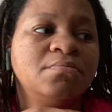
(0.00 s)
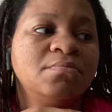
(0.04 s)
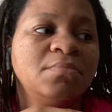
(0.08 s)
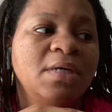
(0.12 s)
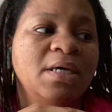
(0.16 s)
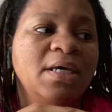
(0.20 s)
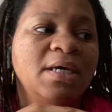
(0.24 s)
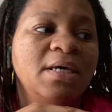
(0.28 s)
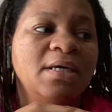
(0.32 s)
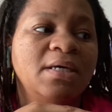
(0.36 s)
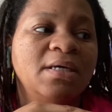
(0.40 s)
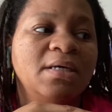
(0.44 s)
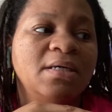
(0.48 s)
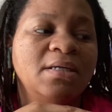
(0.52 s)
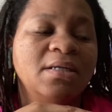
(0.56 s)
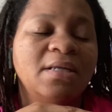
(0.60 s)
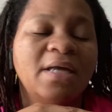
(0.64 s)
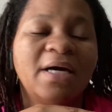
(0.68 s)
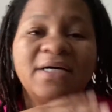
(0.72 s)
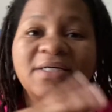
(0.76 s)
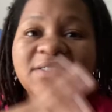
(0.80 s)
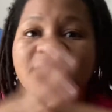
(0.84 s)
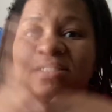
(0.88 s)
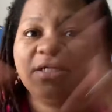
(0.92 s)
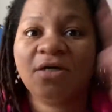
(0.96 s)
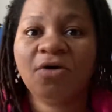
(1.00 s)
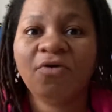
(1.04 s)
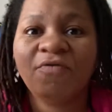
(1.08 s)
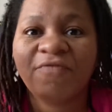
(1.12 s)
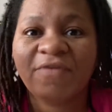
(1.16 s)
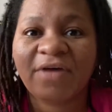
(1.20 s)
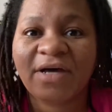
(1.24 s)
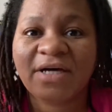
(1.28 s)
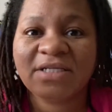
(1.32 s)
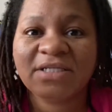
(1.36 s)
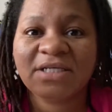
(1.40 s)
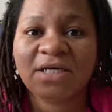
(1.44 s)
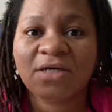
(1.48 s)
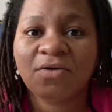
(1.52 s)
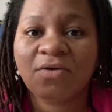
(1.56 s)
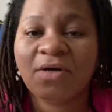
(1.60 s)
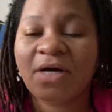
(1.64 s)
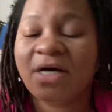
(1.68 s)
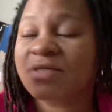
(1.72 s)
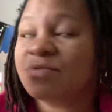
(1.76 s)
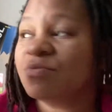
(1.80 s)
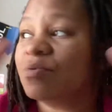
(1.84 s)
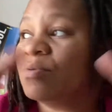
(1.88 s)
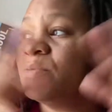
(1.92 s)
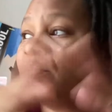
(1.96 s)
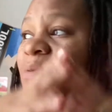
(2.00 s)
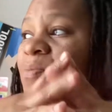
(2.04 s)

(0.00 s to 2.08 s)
And like I said, hopefully I can take you guys with me.